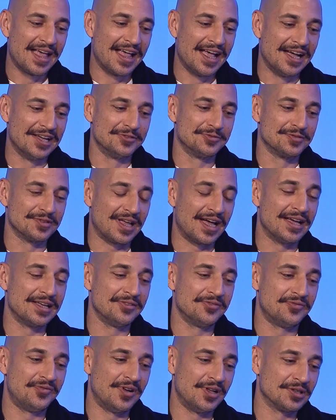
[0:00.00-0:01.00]
And
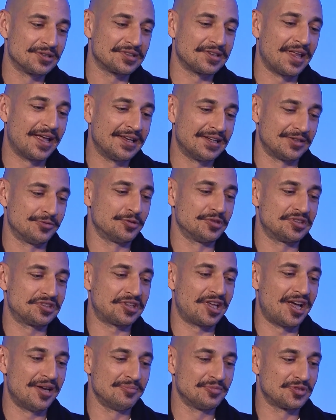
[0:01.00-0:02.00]
I felt like it was
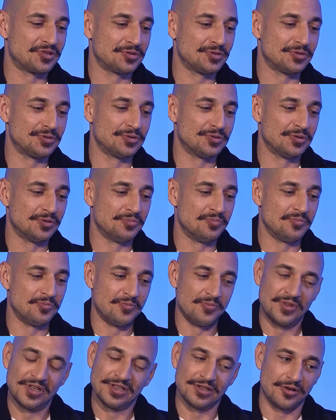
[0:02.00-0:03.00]
time to,
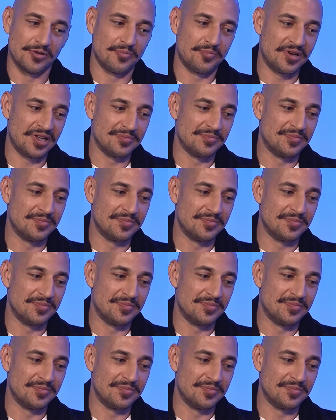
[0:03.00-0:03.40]
pay